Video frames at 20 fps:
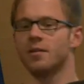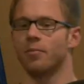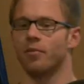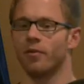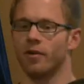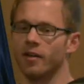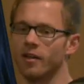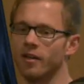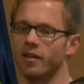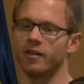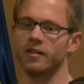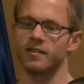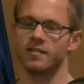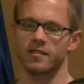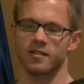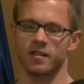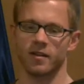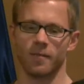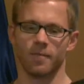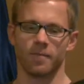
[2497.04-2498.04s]

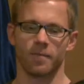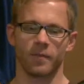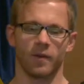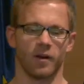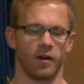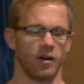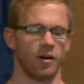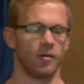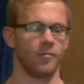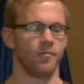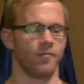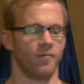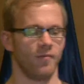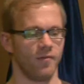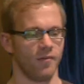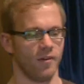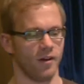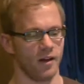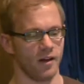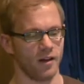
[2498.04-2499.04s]
predicates,
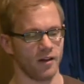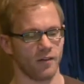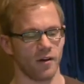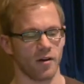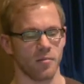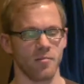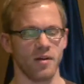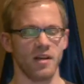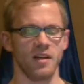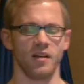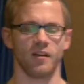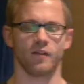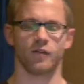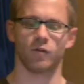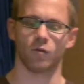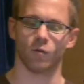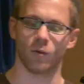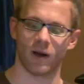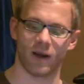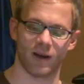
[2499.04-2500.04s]
in a very
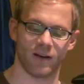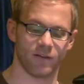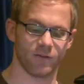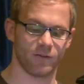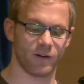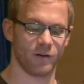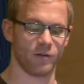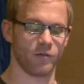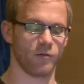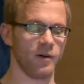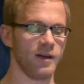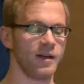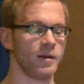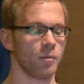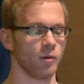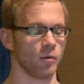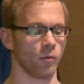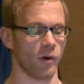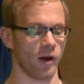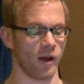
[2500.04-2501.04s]
meaningful way, in a very
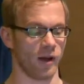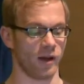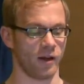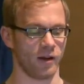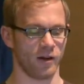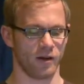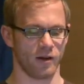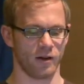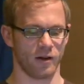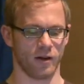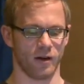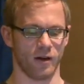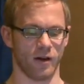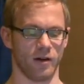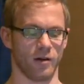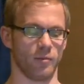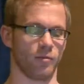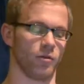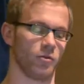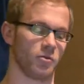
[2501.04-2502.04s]
readable way, and
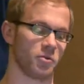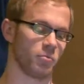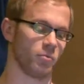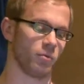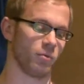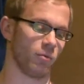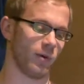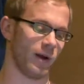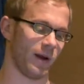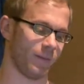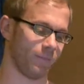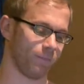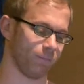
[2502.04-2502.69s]
approachable way.